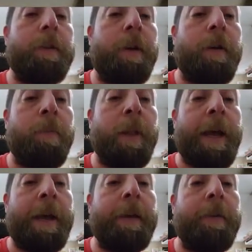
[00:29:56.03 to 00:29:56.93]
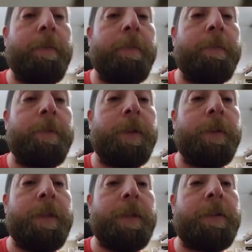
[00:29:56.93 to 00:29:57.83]
it's all black. You can
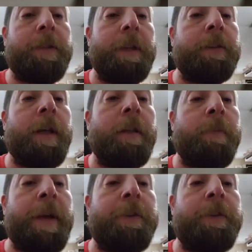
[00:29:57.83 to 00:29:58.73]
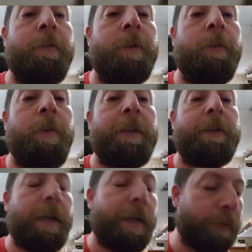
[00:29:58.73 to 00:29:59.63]
see that's a nice color match too with the white
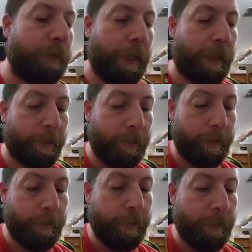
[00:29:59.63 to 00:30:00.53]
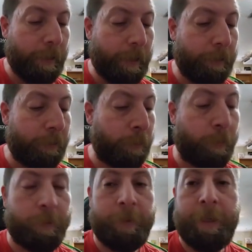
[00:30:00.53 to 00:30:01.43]
socks. Yeah, that is
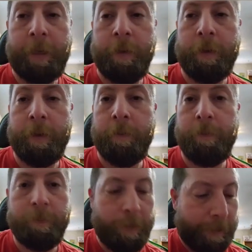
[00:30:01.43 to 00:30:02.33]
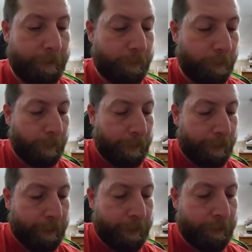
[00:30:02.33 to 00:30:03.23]
super sick looking. Nice. got a
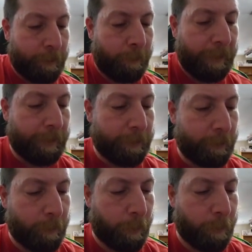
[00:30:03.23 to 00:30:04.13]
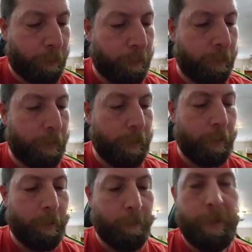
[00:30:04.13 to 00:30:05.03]
Jason Dominguez on the purple.
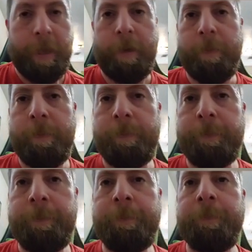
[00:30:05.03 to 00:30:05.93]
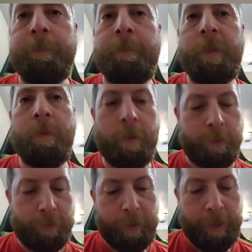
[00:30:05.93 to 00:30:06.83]
Man, we were
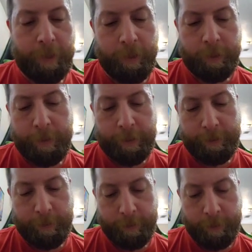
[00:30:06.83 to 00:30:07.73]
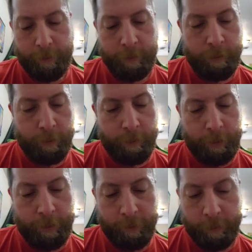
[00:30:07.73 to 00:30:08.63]
just killing it.
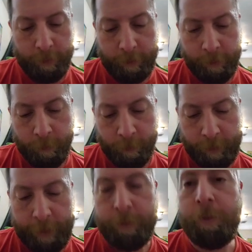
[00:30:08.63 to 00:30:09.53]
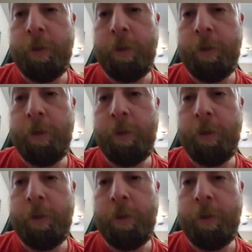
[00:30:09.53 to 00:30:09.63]
Hitting all the good rookies